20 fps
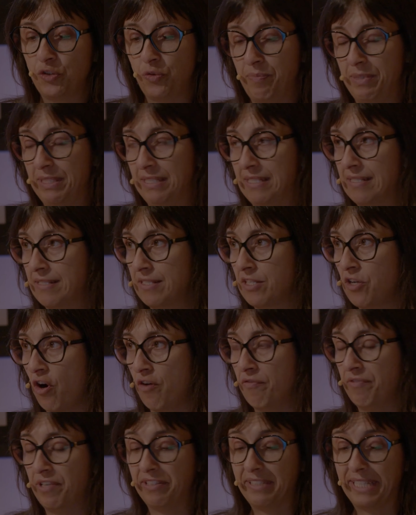to be
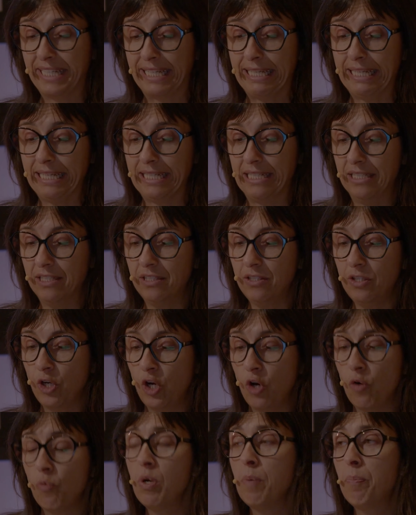discovered here
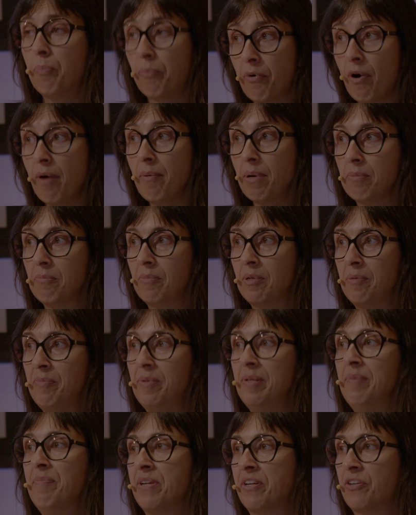will probably
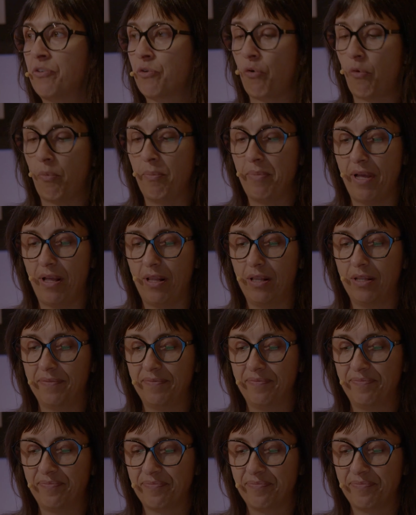be microbial.